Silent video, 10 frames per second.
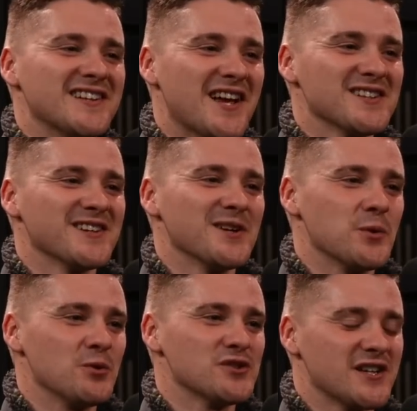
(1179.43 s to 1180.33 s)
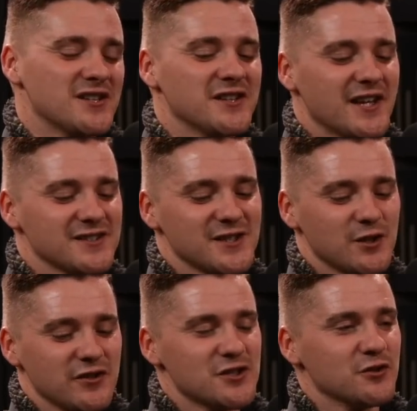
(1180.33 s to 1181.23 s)
last night, we were saying that that's the
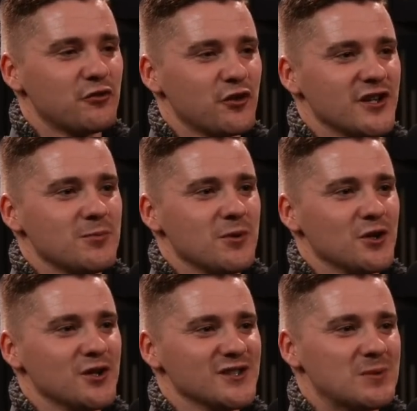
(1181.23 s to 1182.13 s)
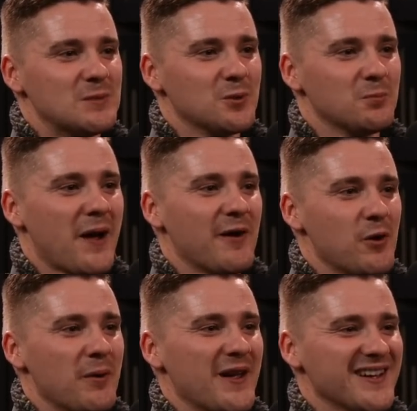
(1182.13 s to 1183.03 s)
original free community, is people
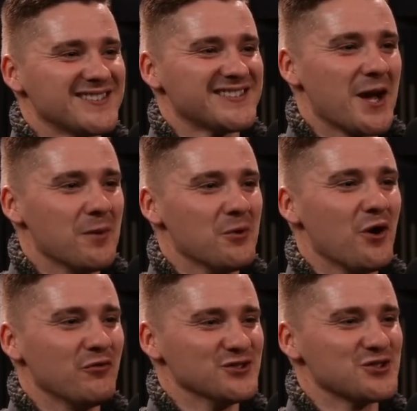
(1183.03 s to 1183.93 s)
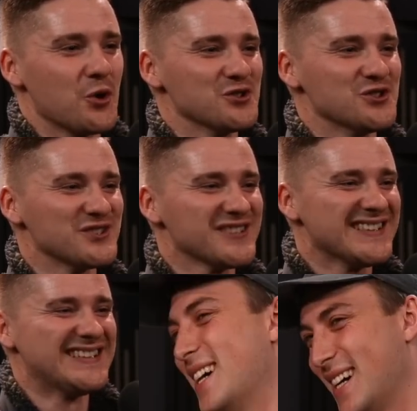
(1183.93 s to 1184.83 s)
Pirate Baying Sam Ovens courses
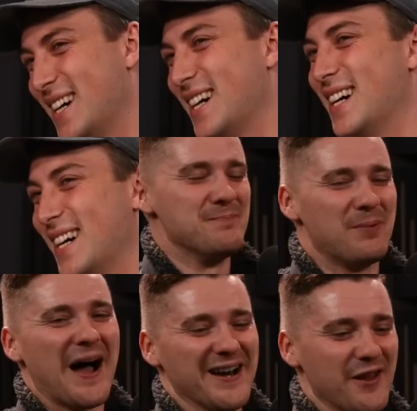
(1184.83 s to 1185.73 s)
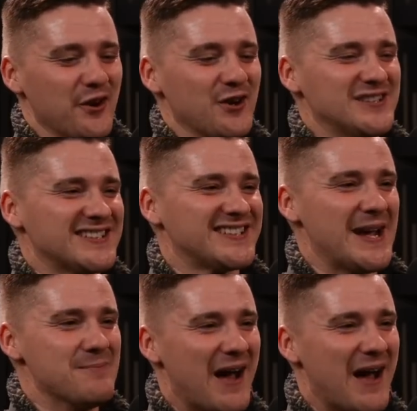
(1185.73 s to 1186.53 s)
and then buying a 36k